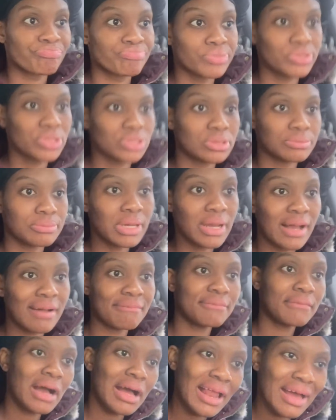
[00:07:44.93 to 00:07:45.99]
So
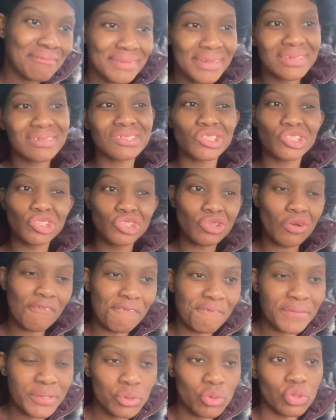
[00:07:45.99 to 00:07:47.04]
I have a little stuff
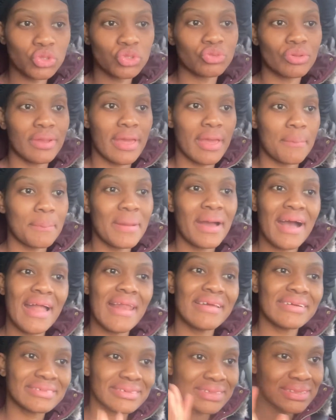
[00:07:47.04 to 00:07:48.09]
to do today. I
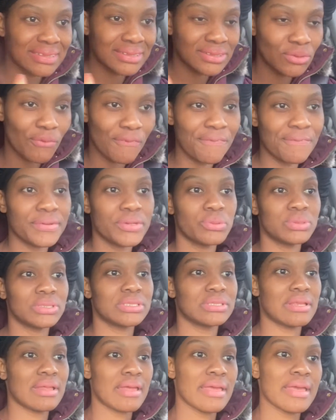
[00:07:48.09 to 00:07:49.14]
have a little stuff to do
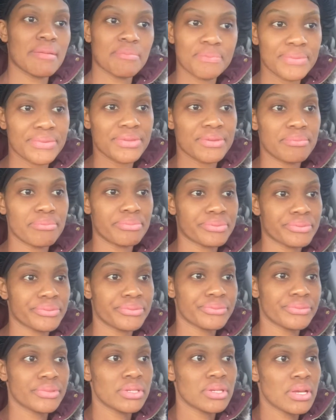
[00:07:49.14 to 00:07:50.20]
today, yeah
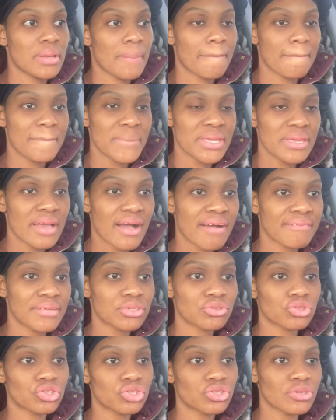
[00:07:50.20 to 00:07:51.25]
people. Me have a
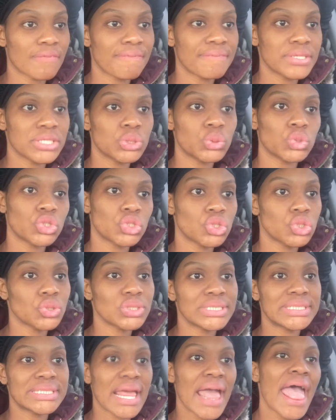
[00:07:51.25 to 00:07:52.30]
little stuff to do
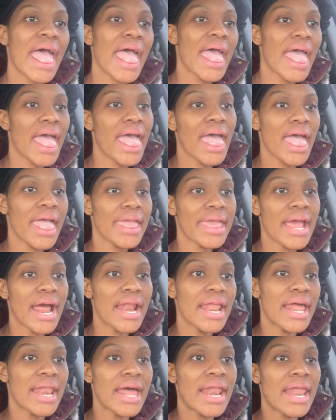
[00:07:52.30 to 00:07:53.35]
today. La
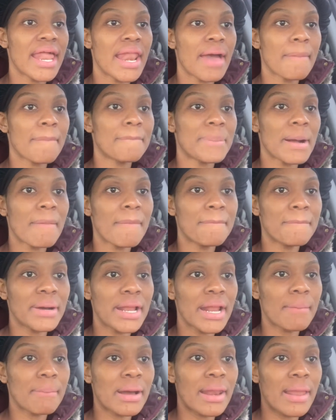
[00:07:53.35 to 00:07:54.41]
la la la pa pa
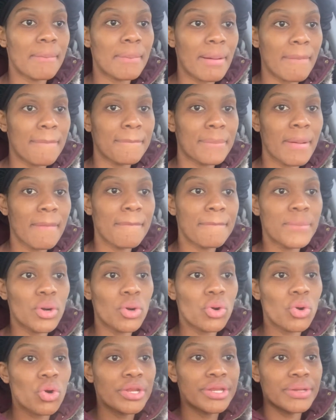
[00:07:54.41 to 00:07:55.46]
la ba la ba pa
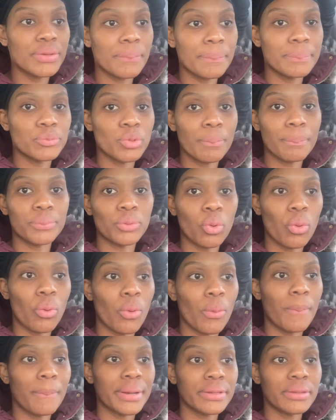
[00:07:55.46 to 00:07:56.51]
po di do do
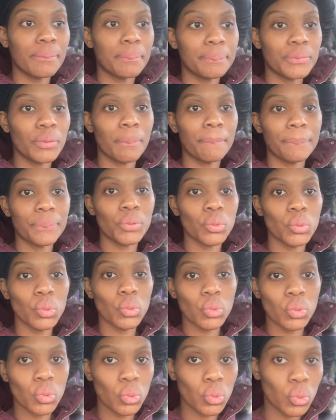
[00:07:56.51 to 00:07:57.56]
do pre do do
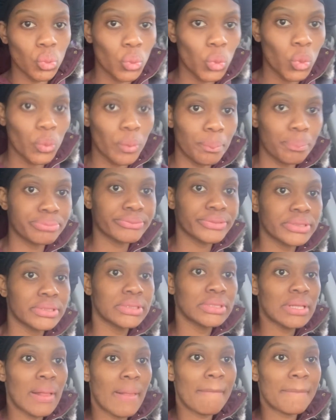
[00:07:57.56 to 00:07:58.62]
do
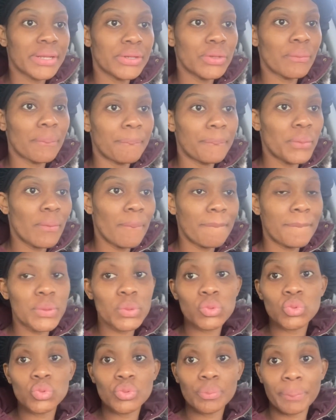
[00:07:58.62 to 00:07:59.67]
pre do po
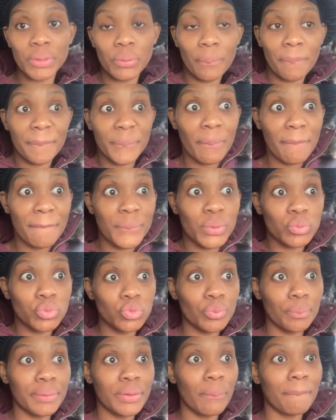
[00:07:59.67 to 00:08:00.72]
po pre do po po
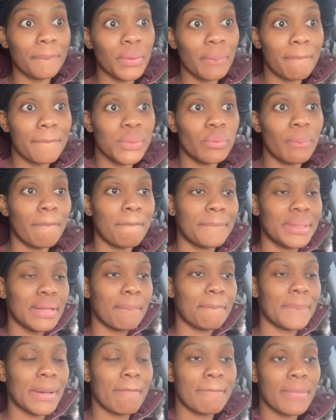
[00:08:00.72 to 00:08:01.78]
pre do po po pre
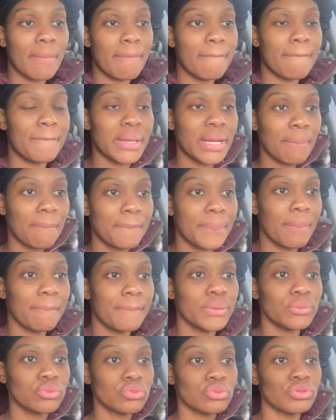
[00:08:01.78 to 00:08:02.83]
pa pa pa la pa
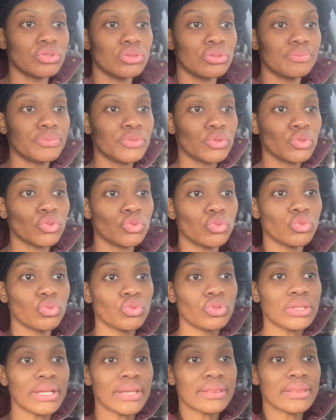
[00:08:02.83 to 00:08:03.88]
po di do do
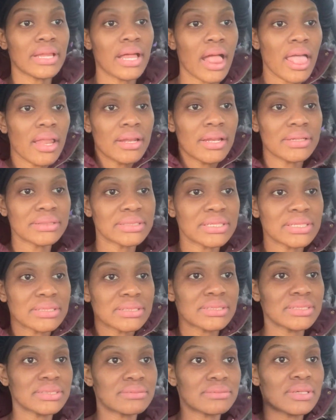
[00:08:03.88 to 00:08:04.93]
do di do
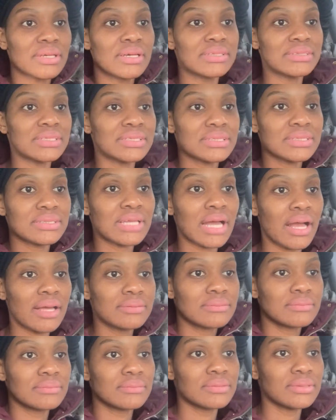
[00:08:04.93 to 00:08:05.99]
da
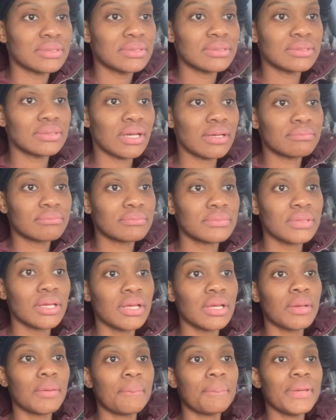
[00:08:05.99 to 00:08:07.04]

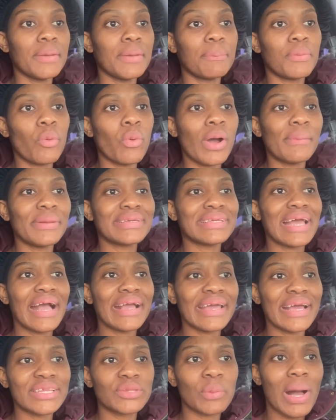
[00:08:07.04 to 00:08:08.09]
people when me can
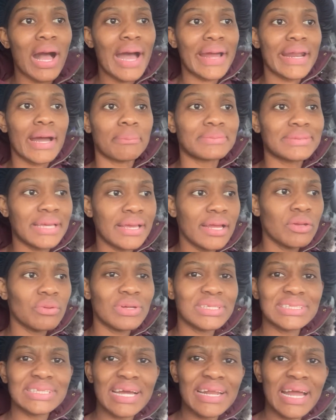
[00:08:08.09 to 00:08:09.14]
get one adapter. You know
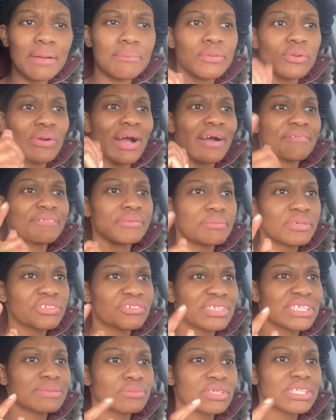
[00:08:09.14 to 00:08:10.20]
say that me want for my
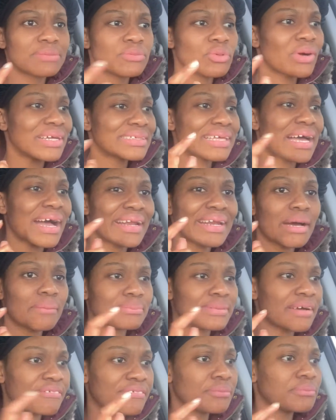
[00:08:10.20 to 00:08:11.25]
Christmas. Me want an
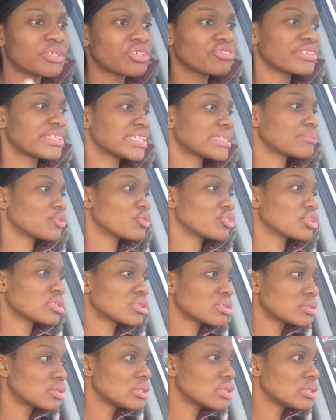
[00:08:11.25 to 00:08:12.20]
adapter for my Christmas.